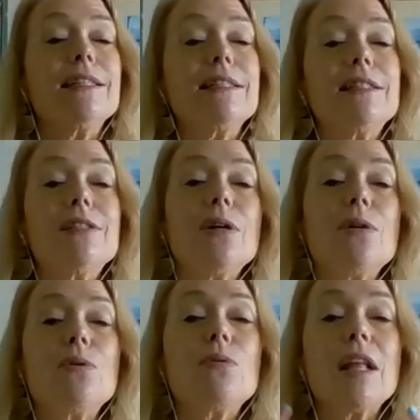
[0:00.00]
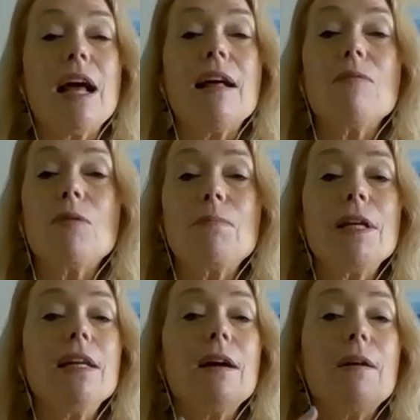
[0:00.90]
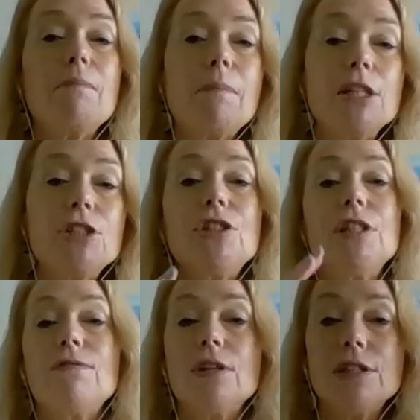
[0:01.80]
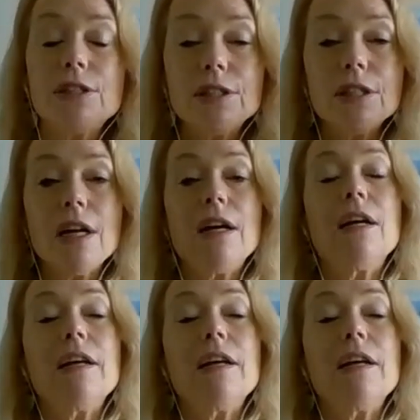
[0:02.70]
And so that will be a much different uh,